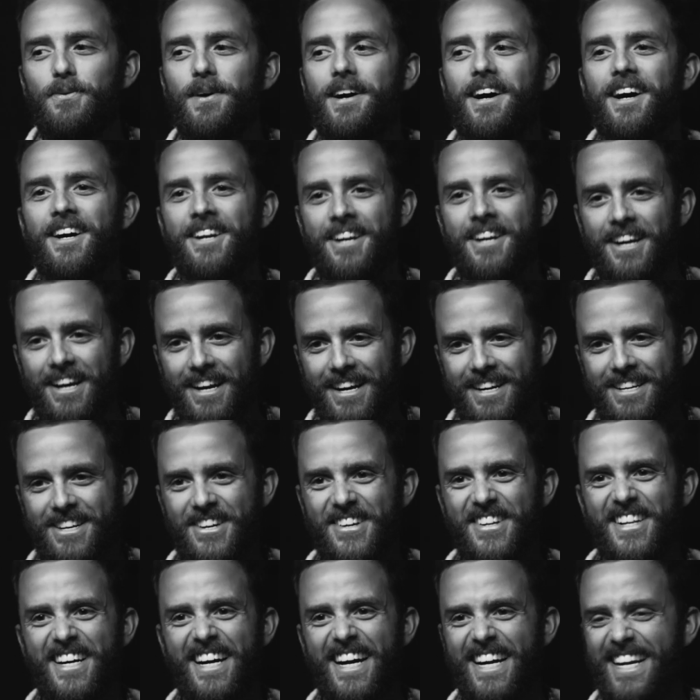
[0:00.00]
water, and
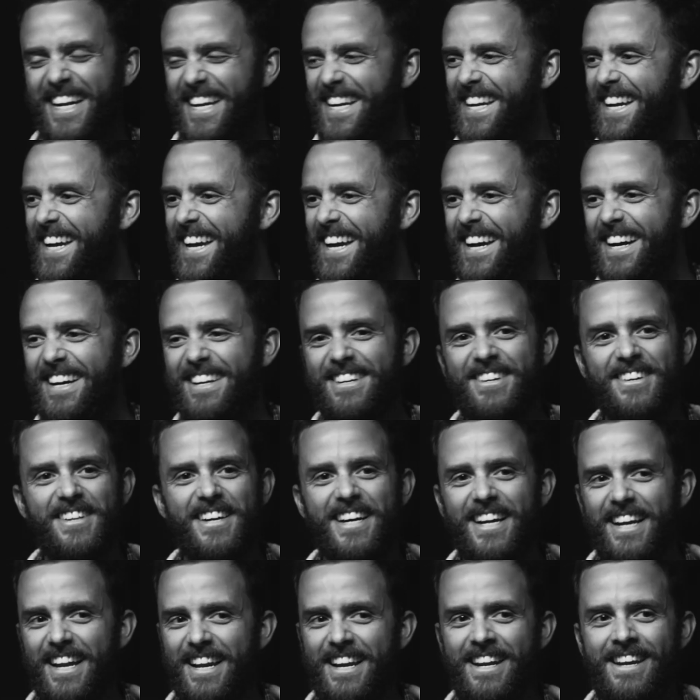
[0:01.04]
you're
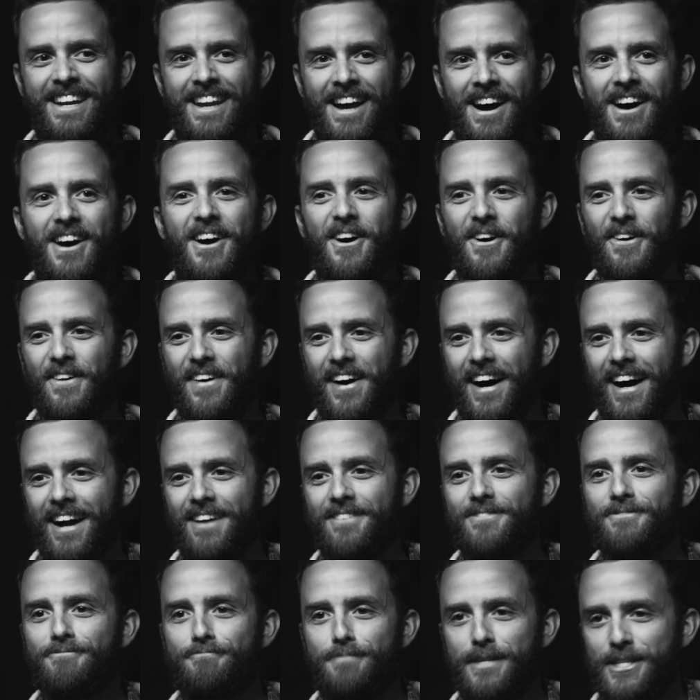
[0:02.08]
like, no,
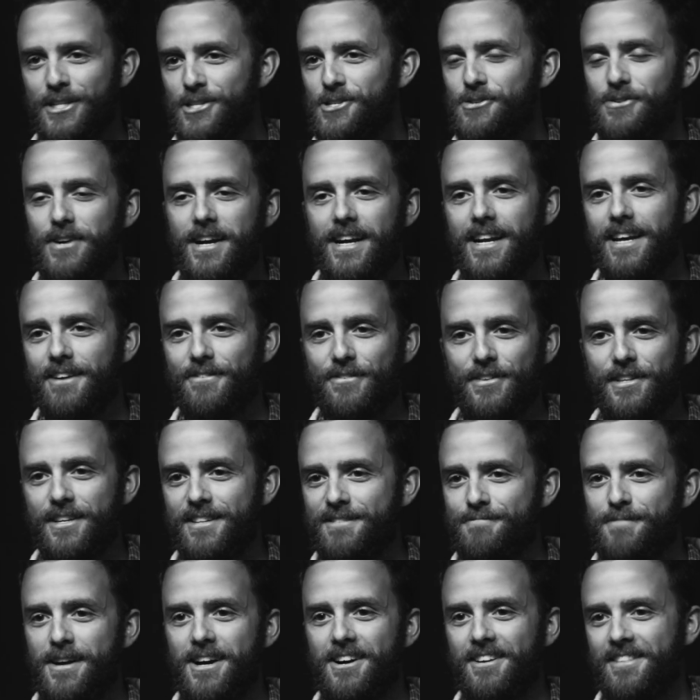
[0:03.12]
I've been training for this
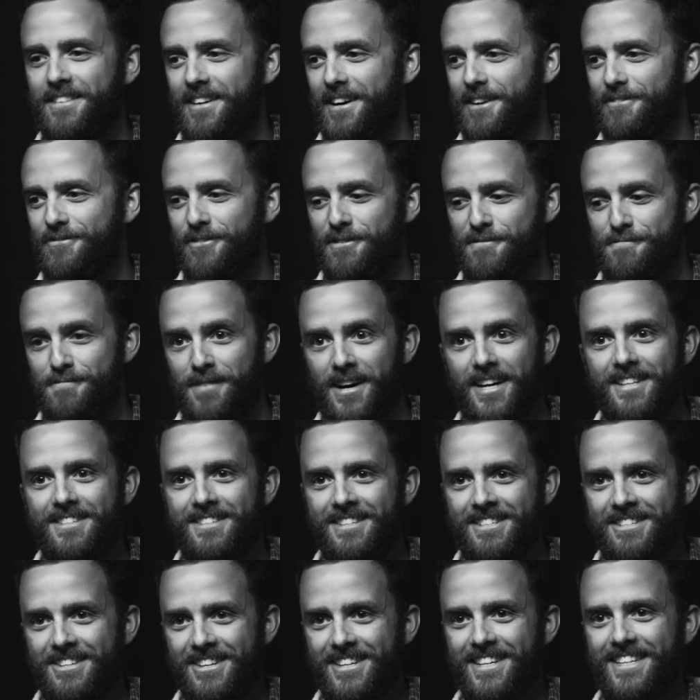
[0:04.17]
marathon for months,
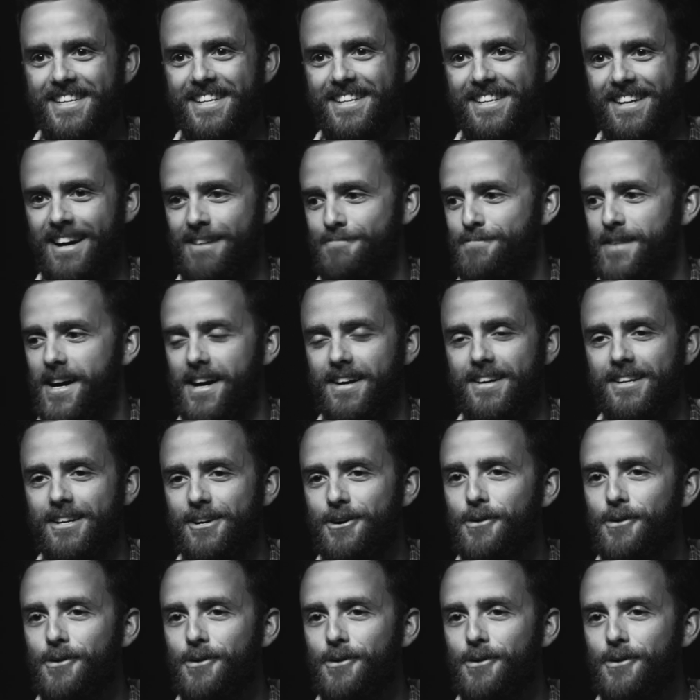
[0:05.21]
and I'm not gonna